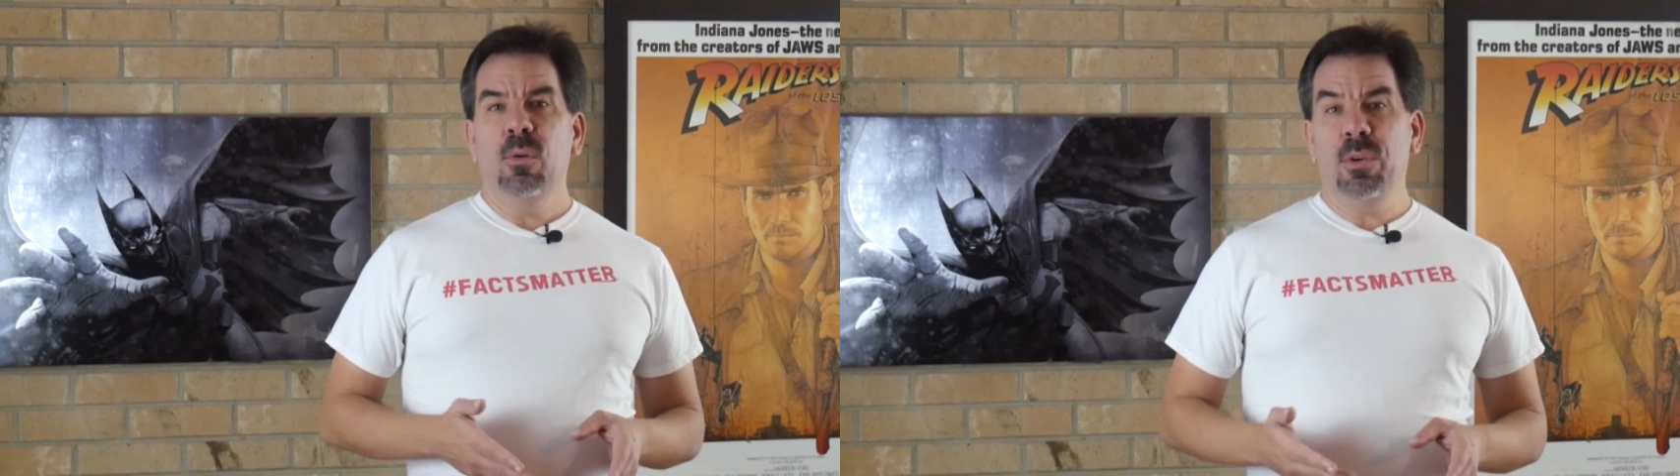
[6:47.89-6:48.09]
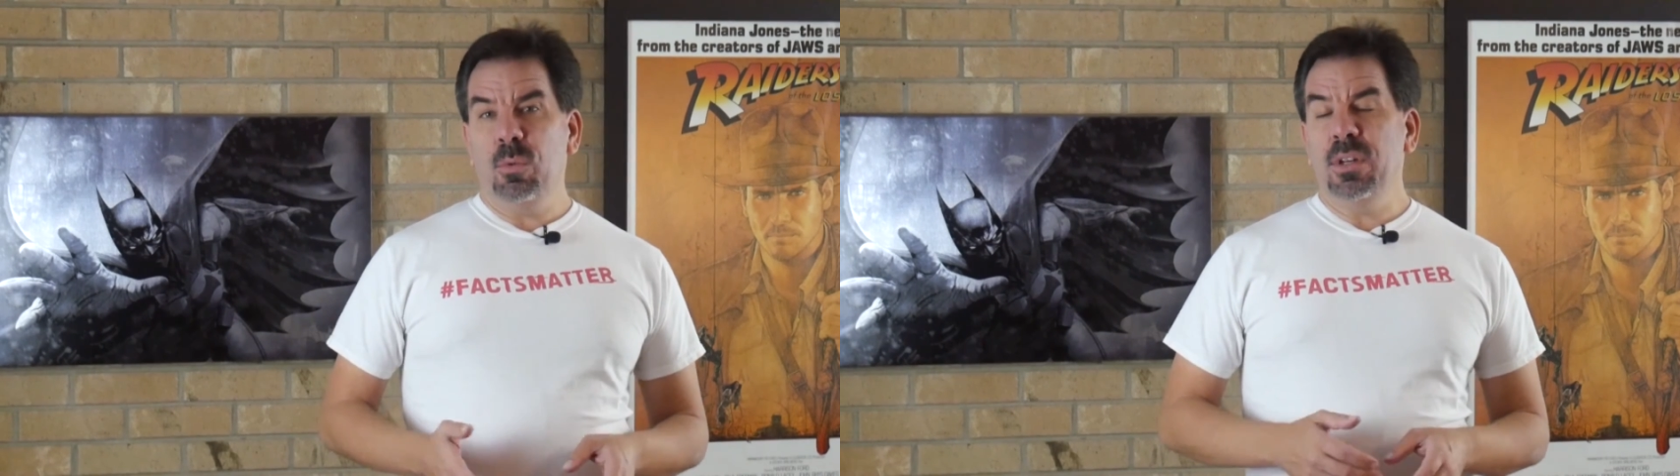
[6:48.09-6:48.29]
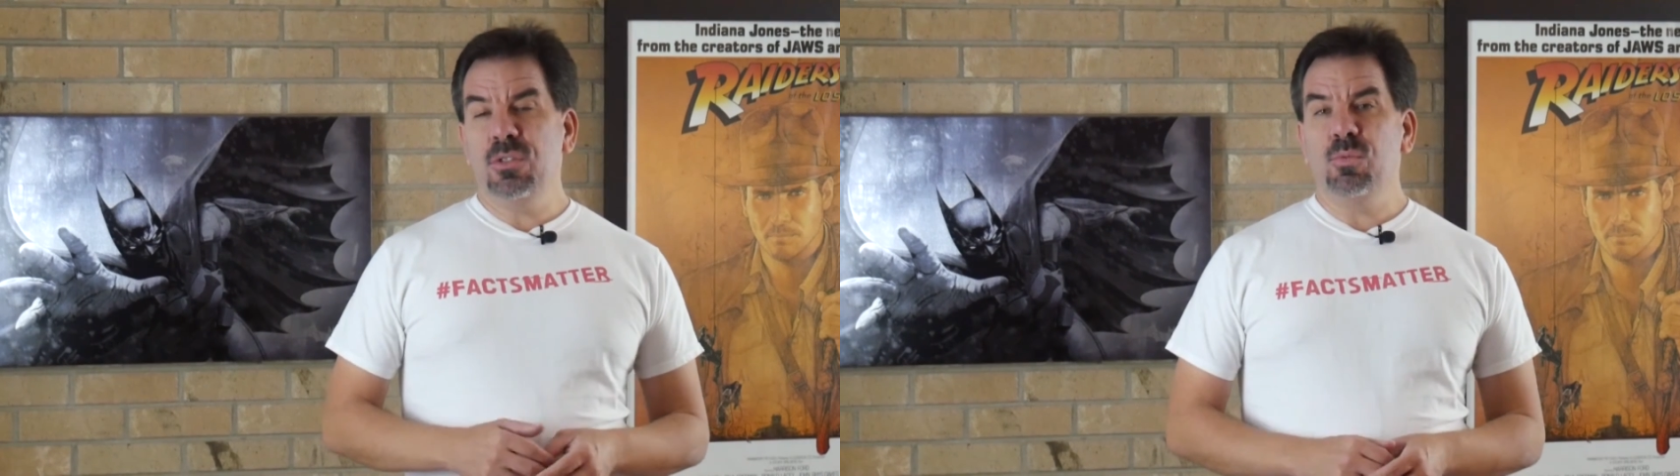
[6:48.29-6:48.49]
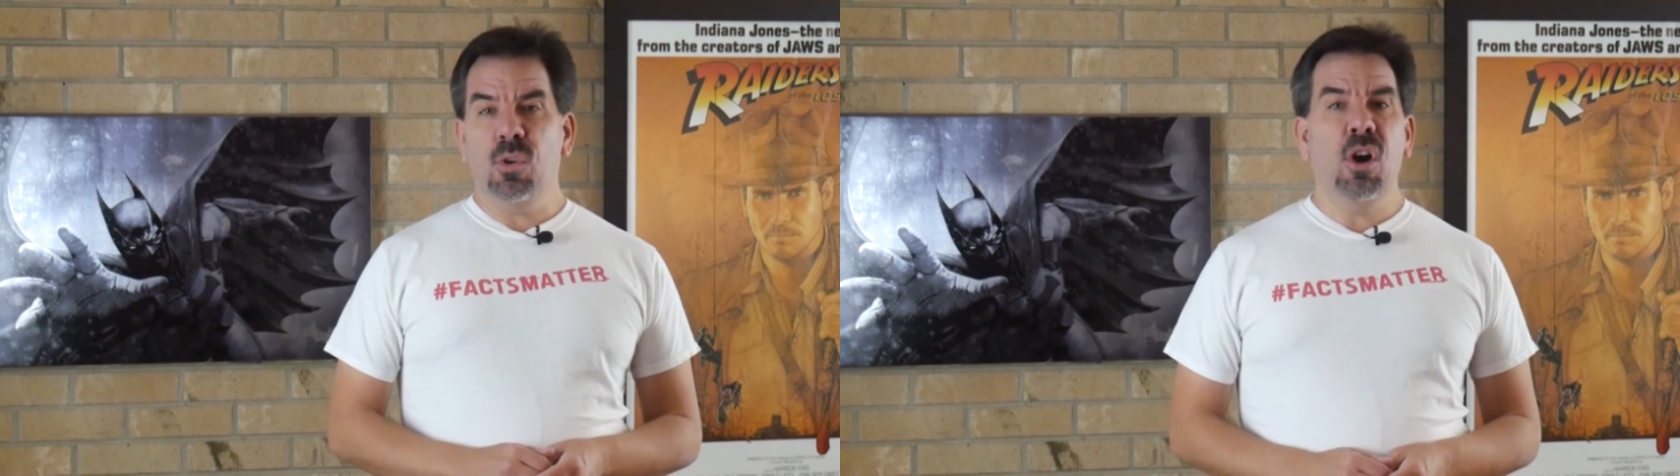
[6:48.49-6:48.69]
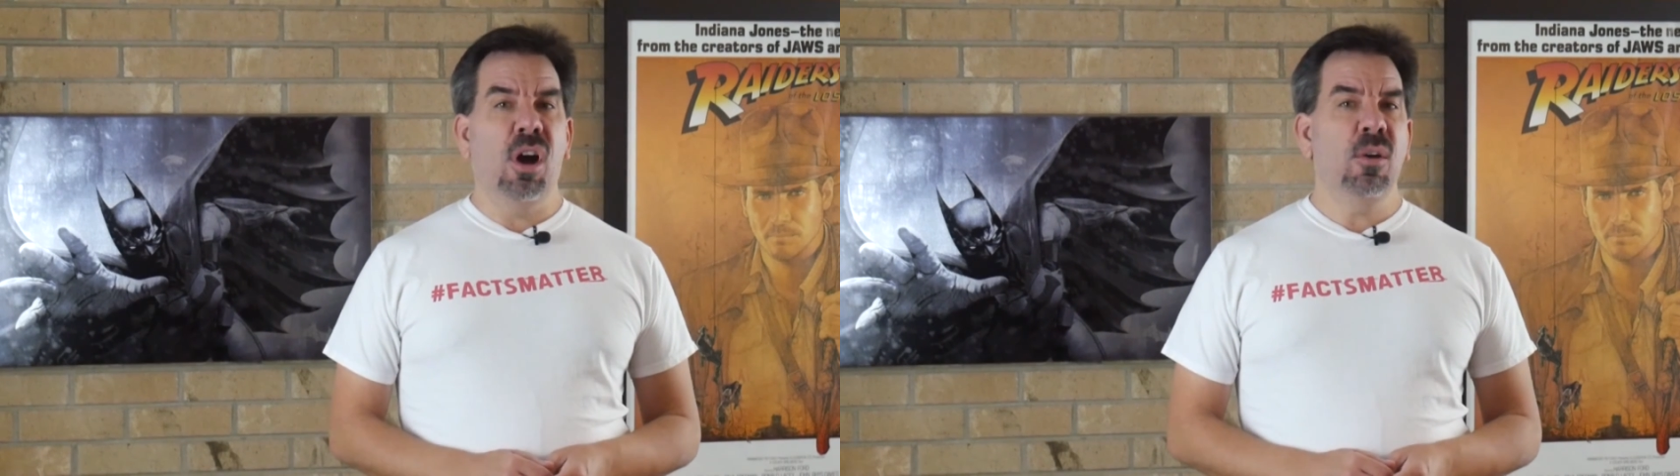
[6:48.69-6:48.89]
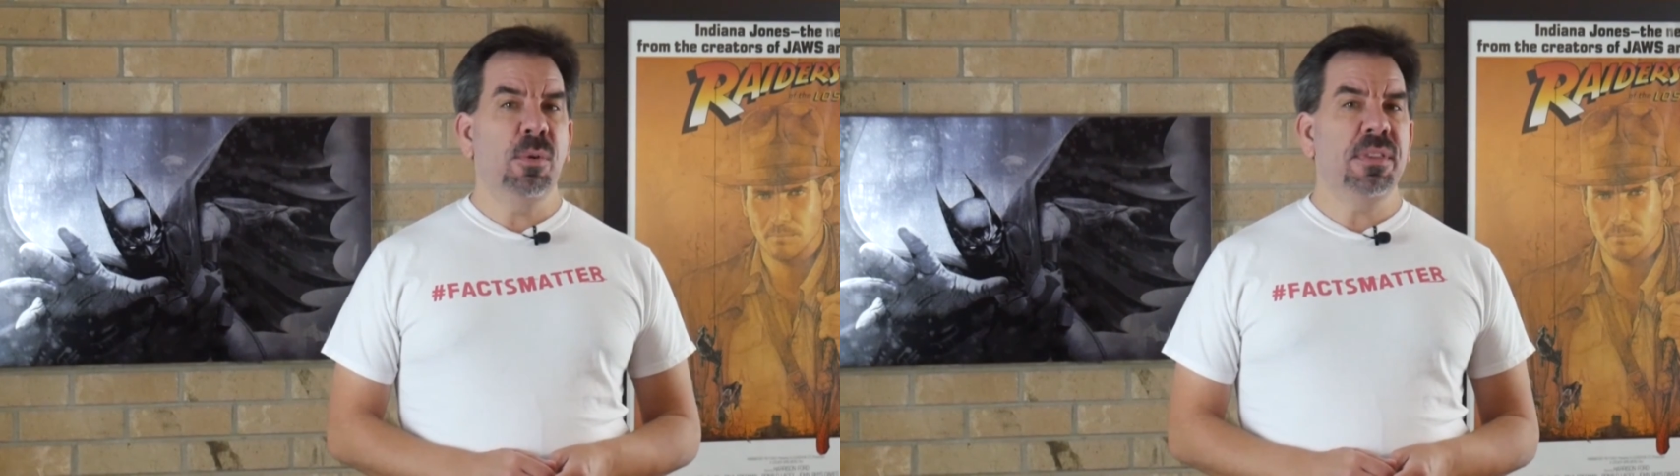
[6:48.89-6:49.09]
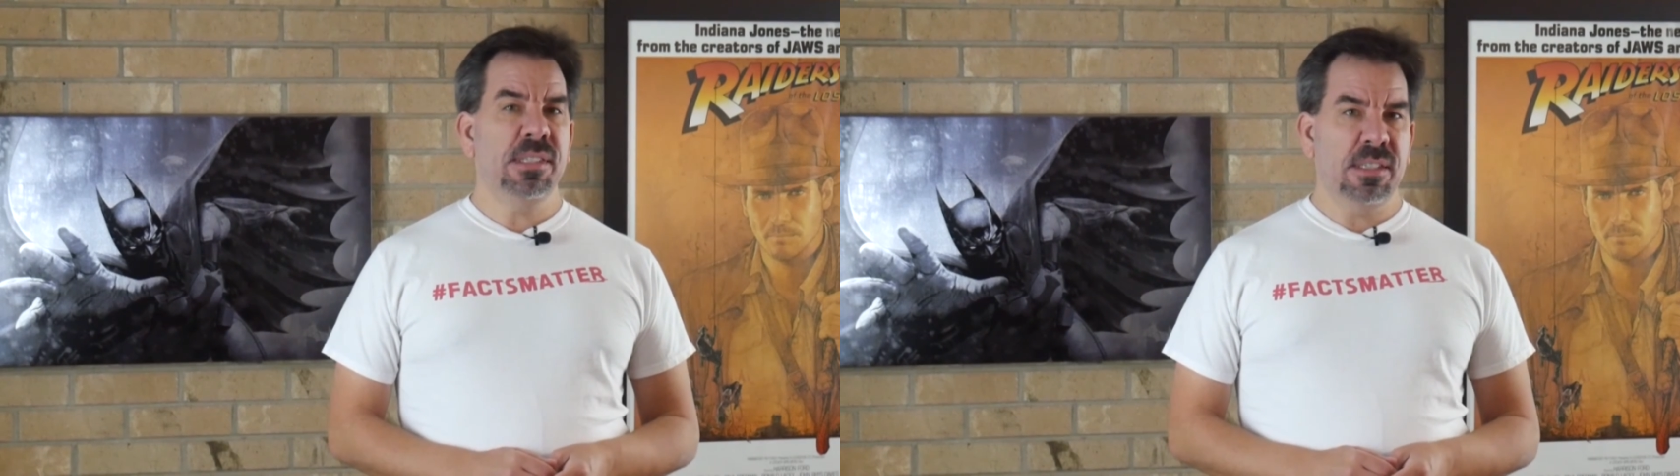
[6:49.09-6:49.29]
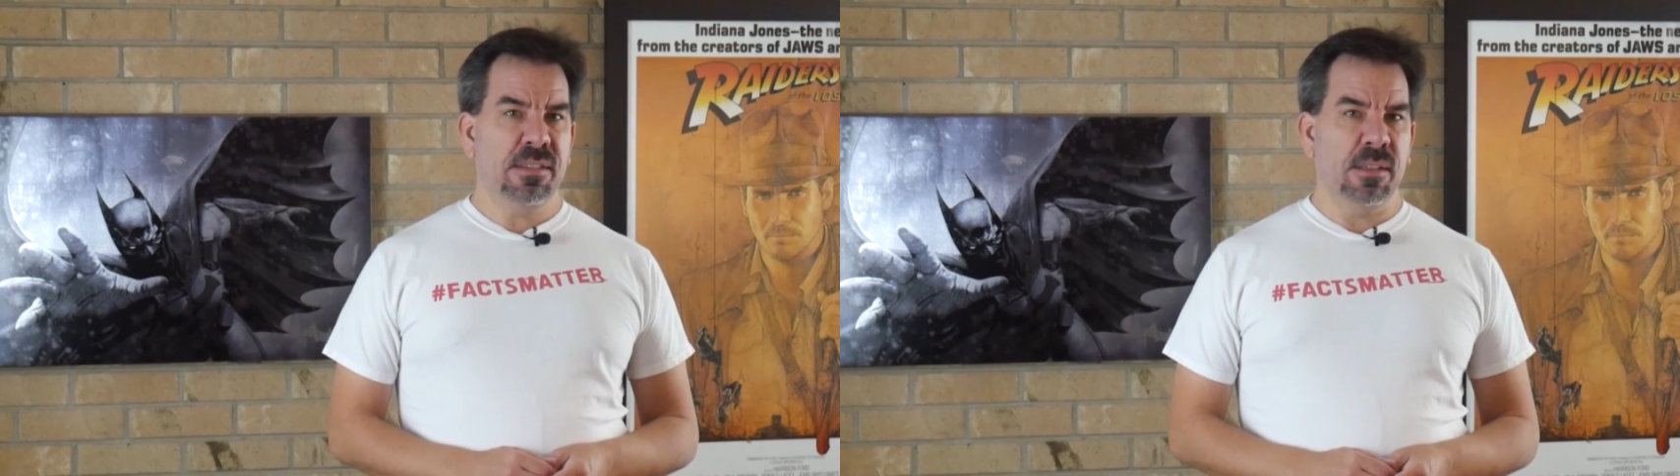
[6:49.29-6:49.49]
with what's wrong with the
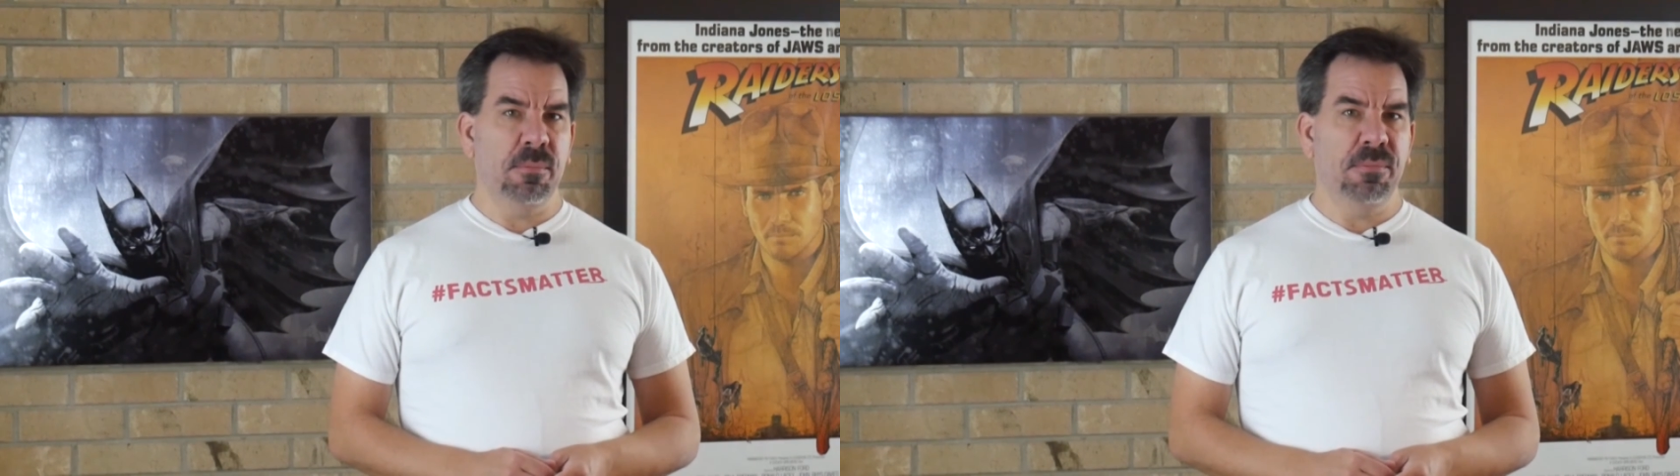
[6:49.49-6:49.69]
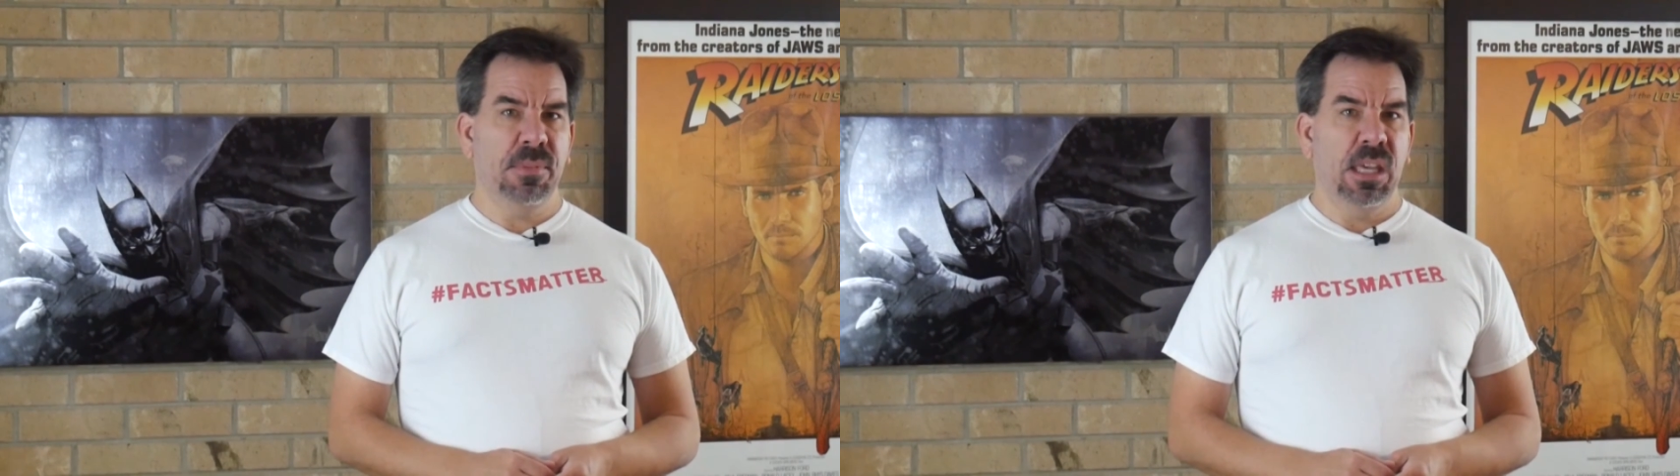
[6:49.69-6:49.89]
system.